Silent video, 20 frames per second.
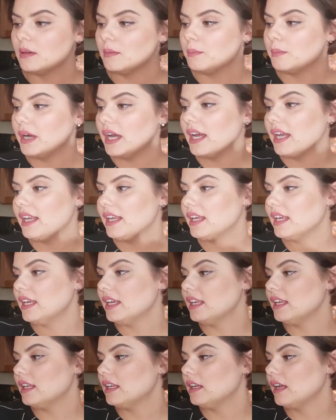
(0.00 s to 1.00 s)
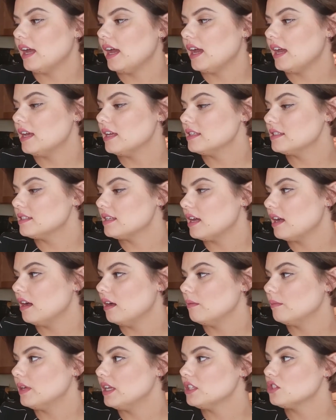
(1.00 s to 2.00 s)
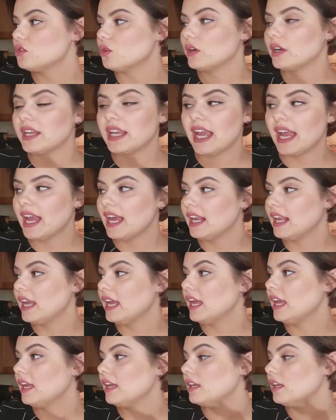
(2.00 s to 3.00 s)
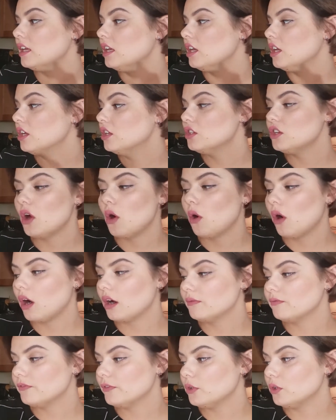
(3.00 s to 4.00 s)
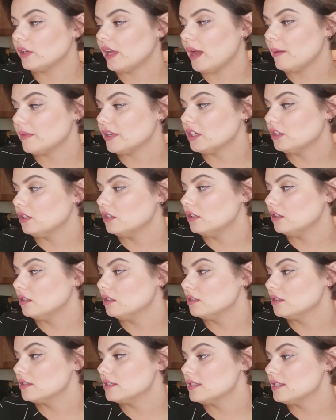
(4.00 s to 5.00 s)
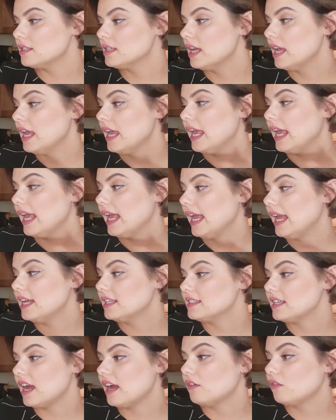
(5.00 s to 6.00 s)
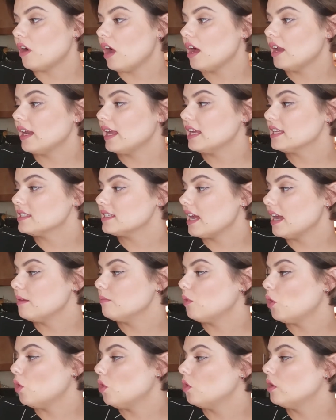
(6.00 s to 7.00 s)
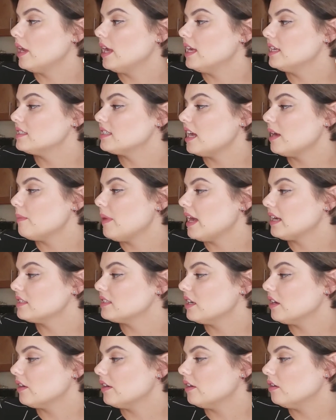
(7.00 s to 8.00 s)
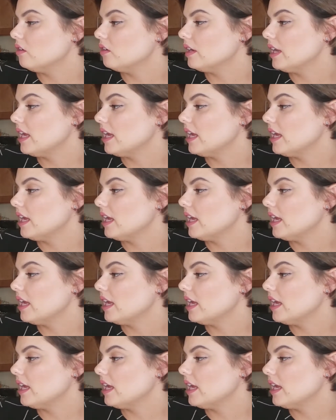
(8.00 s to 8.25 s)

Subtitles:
but it has it's organic, no harmful chemicals, anti-rot, anti-mold, antibacterial, and